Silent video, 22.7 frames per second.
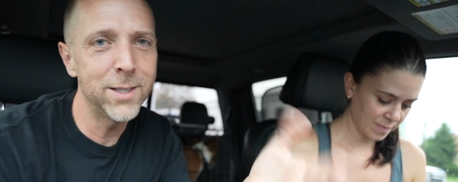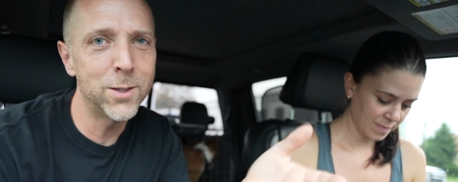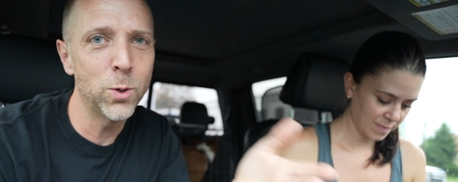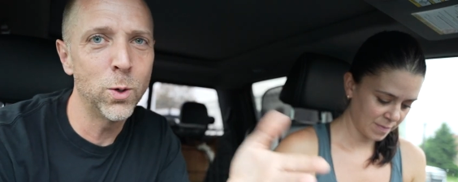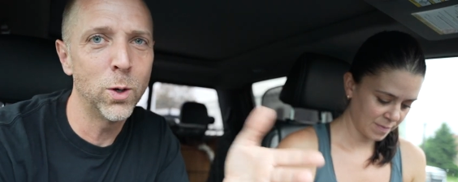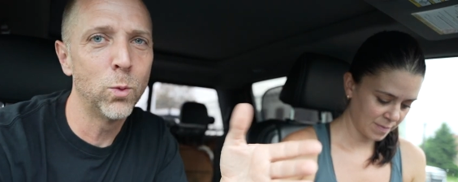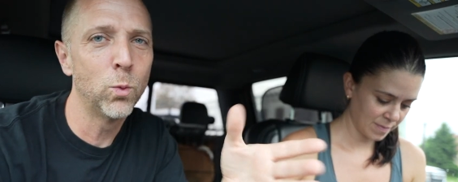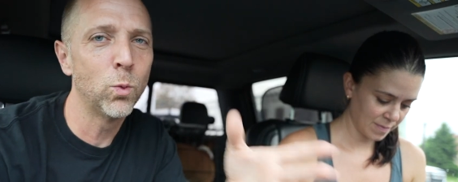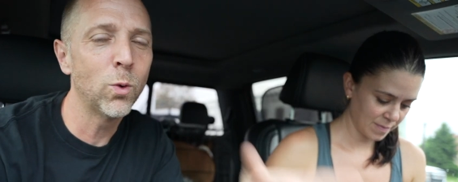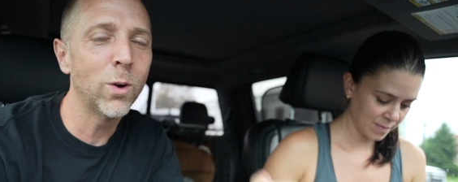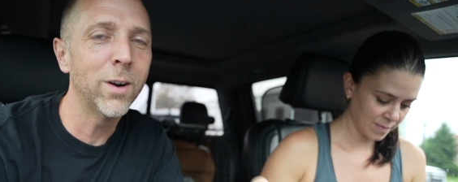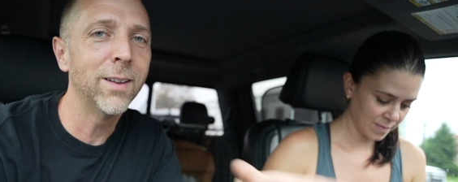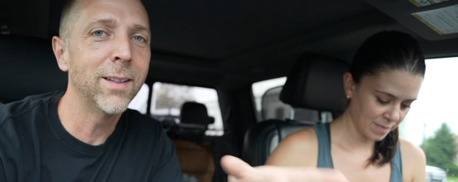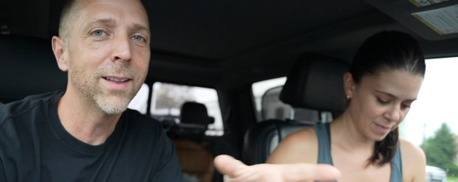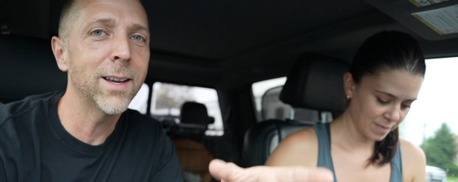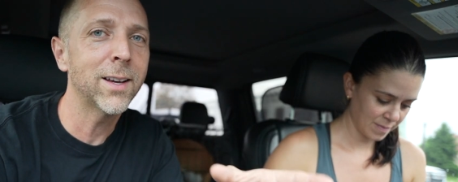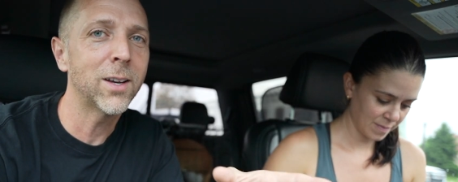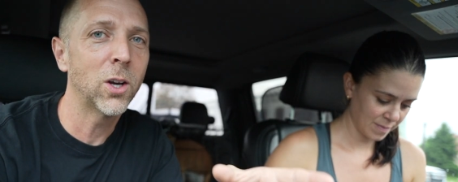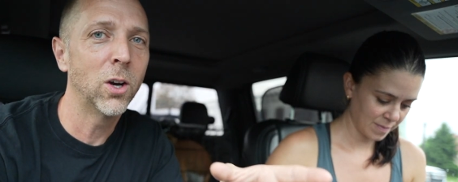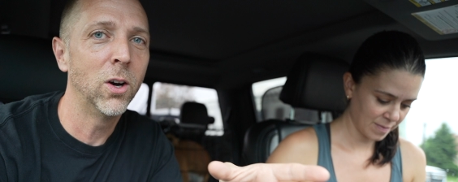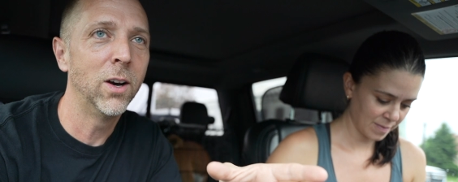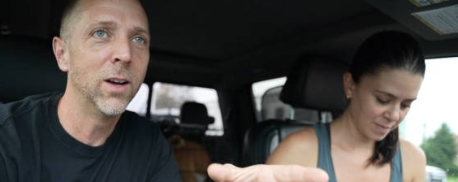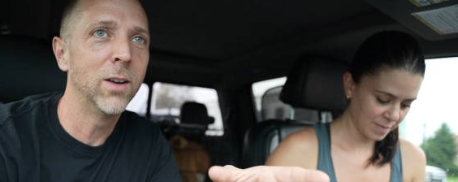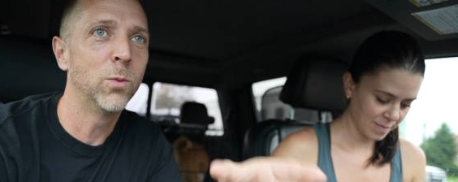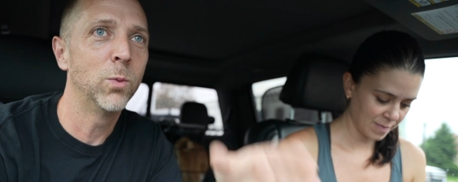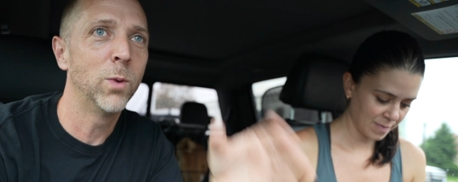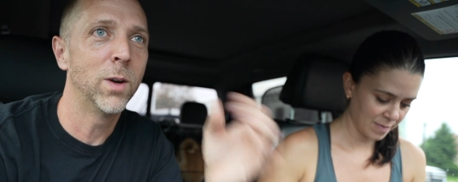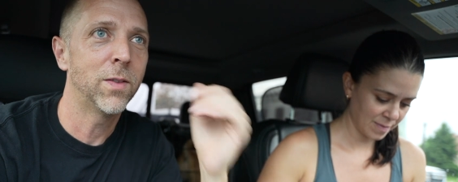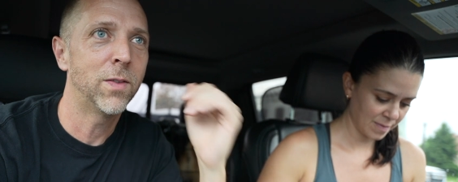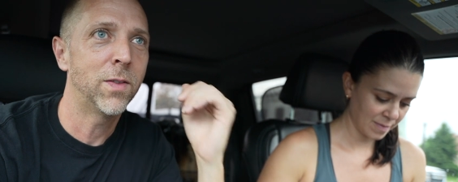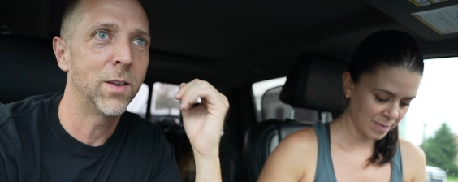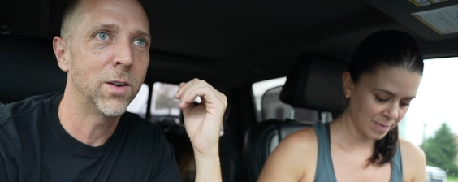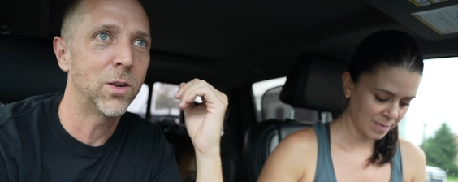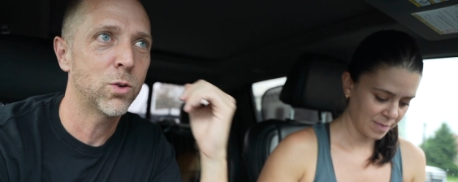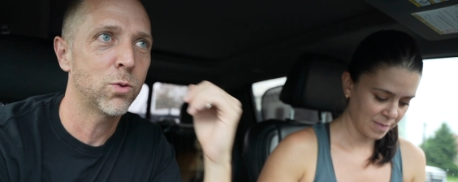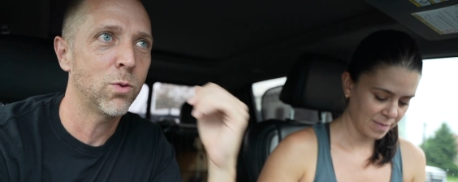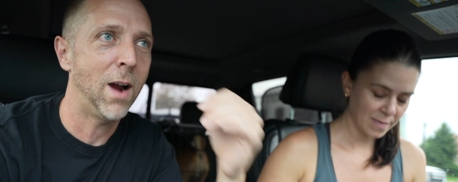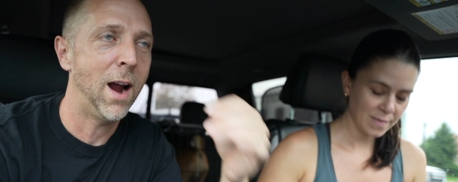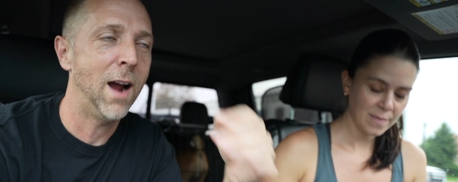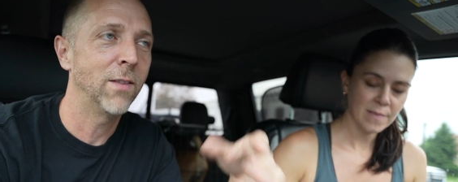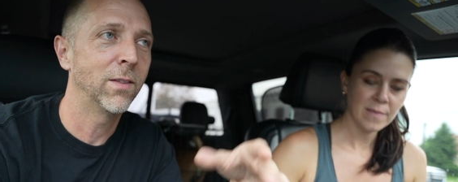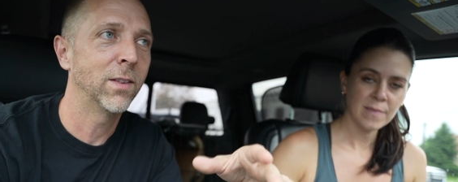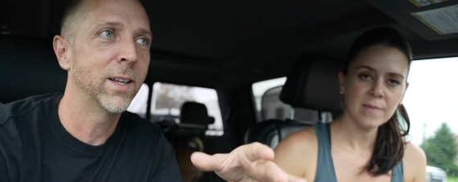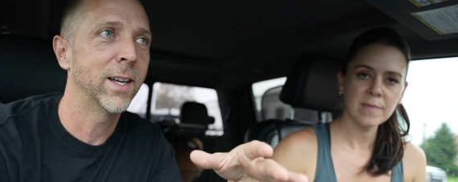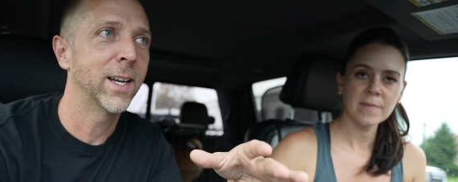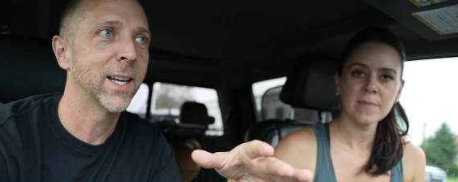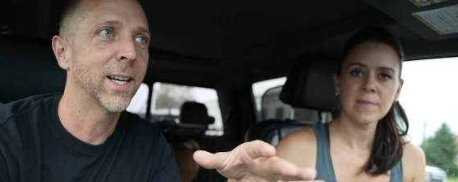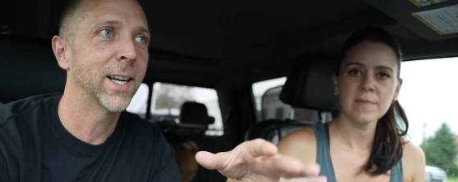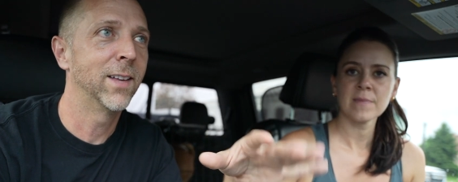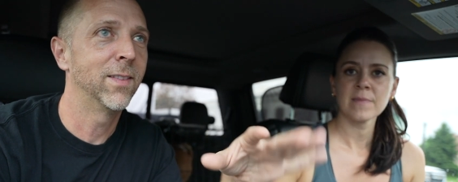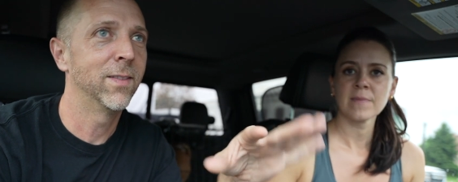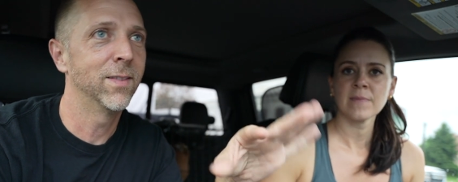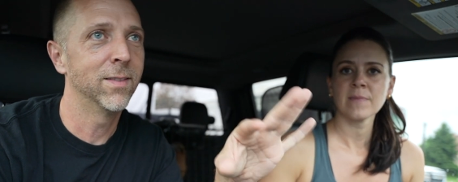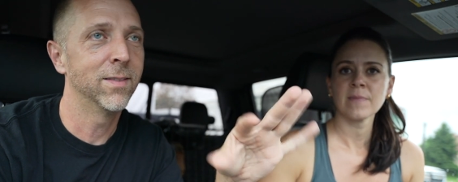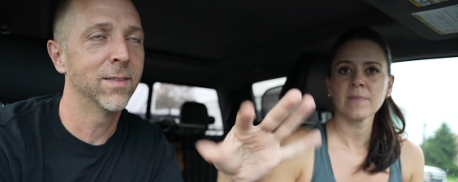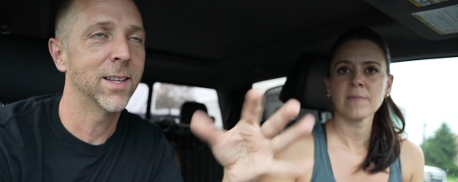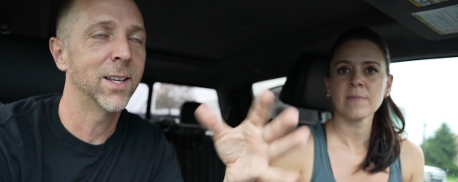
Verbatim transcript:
Speaker 1: doing really good with the traveling and,